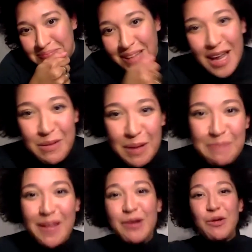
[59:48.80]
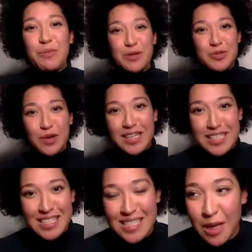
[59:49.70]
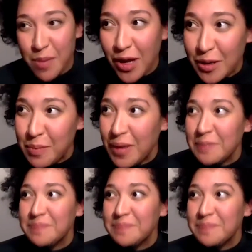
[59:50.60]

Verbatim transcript: anyway, I don't know how much more I need to say about it, but